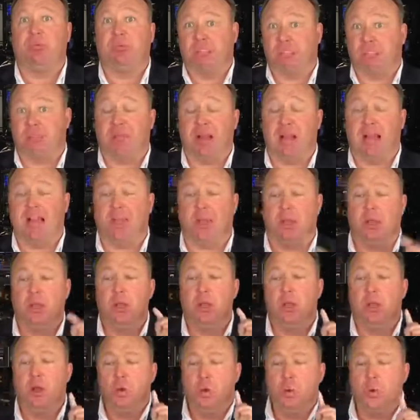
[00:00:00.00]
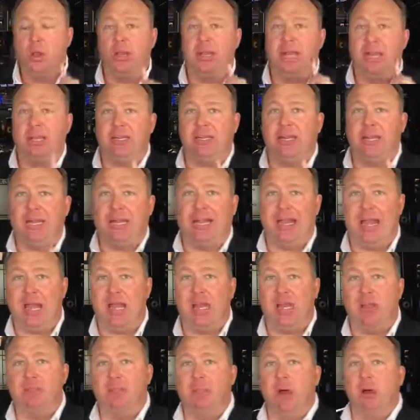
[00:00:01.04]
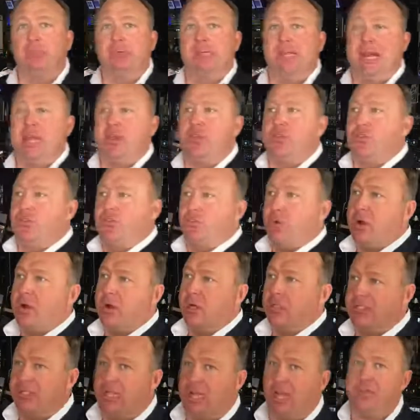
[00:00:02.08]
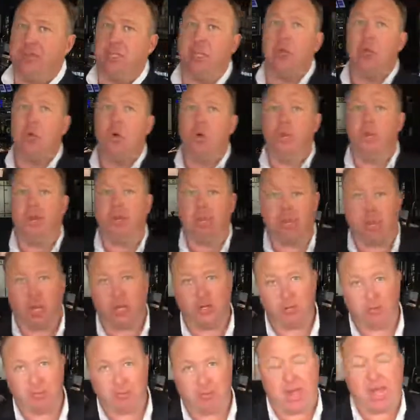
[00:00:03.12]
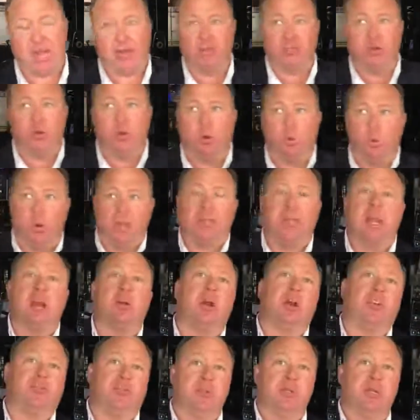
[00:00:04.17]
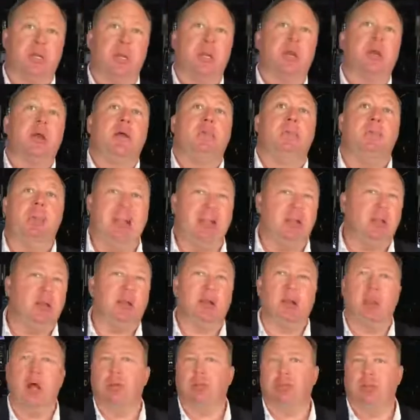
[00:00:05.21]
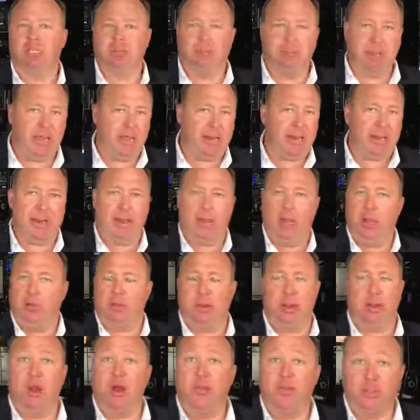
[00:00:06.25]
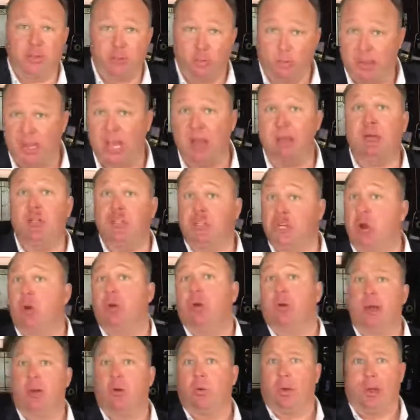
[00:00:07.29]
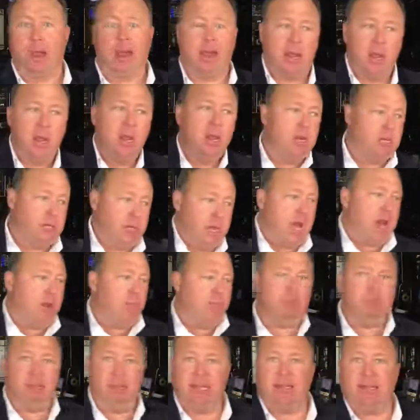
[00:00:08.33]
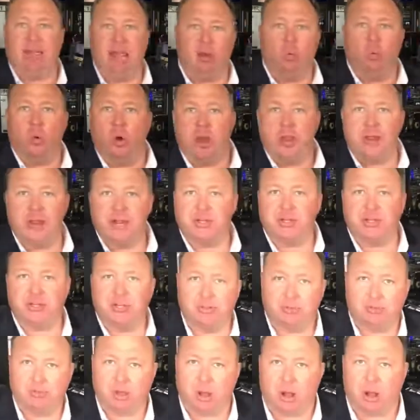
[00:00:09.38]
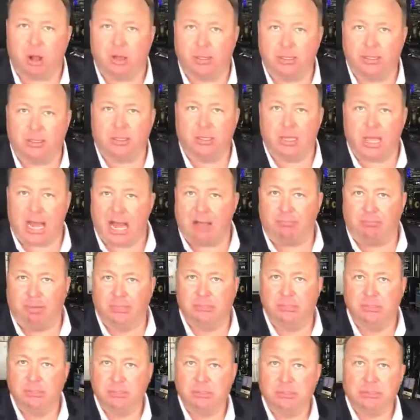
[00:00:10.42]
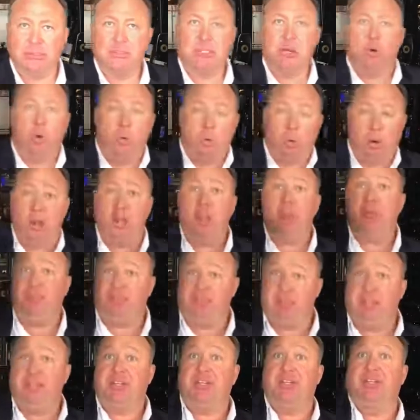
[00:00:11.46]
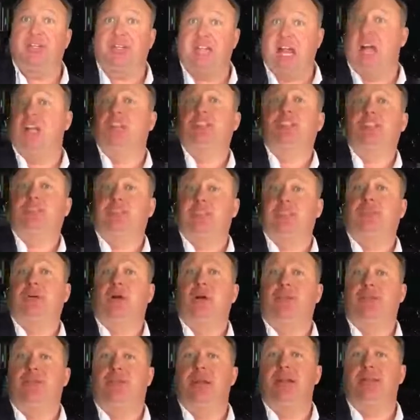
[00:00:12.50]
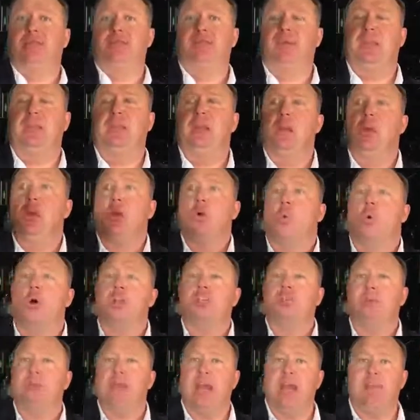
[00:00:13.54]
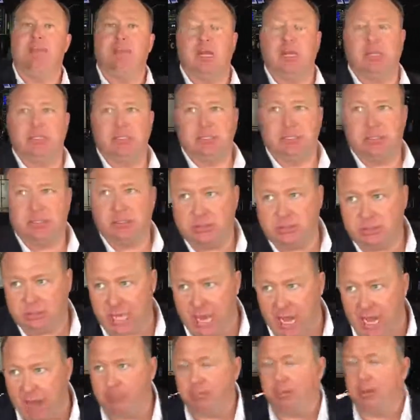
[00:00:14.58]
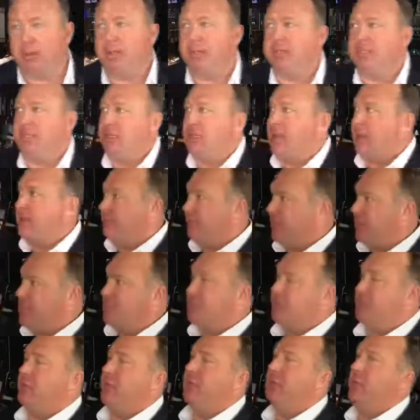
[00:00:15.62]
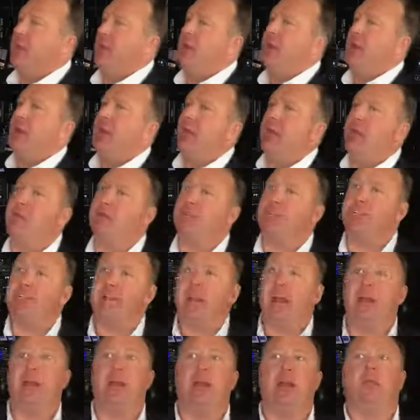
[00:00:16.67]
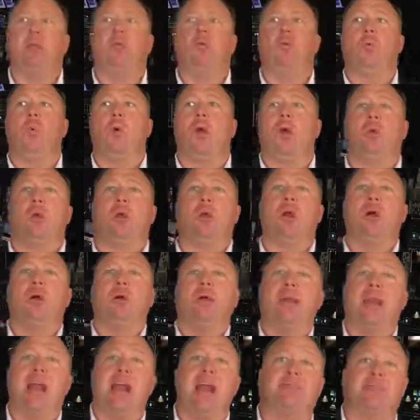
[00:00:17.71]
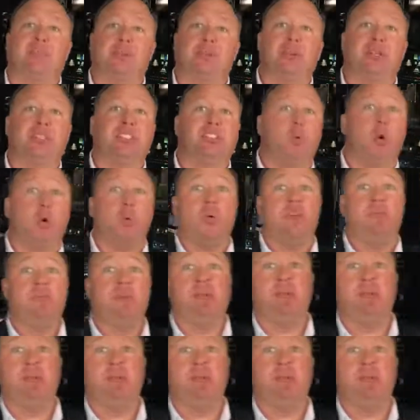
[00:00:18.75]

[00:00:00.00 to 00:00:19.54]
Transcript: for survival, we'll hit the Atlantean moment and destroy ourselves with the technology we've got. So we're at that crossroads. Beating the globalists, beating Hillary and all this will become a joke later. We're like, God, we beat that 1 inch tall little goblin. Well, we're going to be facing 1,000-foot tall threats. But once we have that confidence and that vision and understanding of where we're going after this and where we've